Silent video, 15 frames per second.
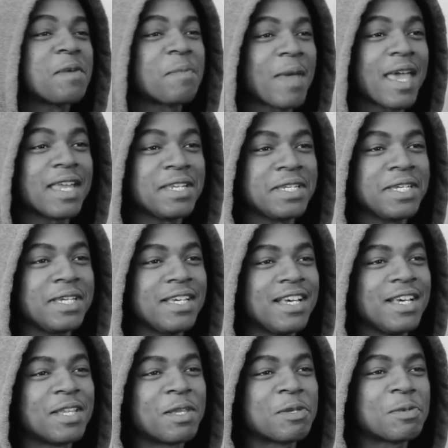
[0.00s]
Adam,
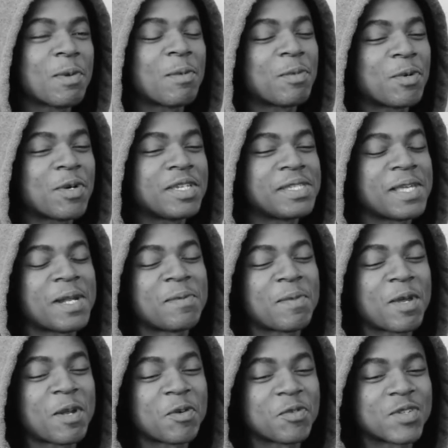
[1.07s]
Andy, those are my boys
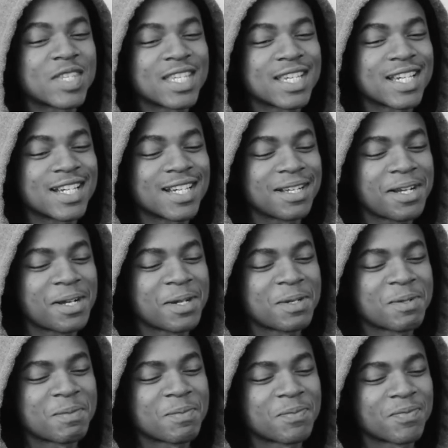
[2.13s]
that I met over there,
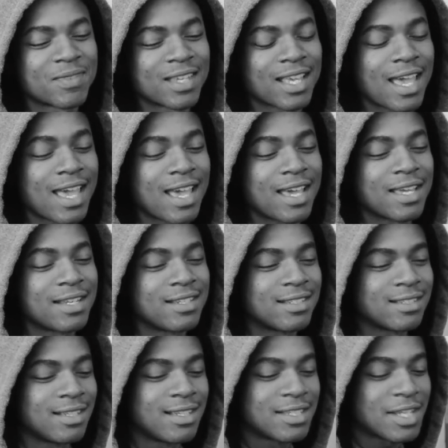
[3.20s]

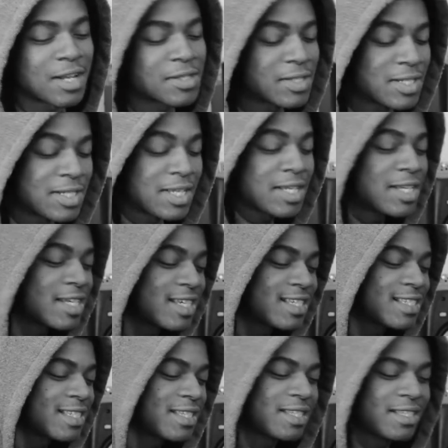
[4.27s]
and shout outs to
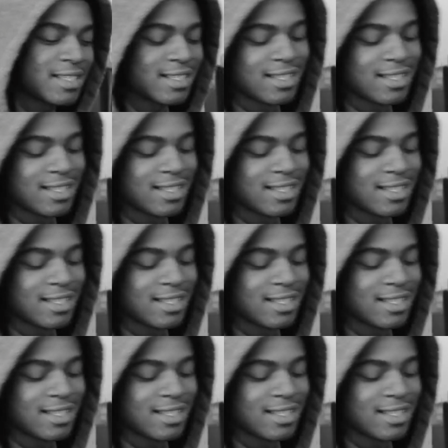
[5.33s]
Dennis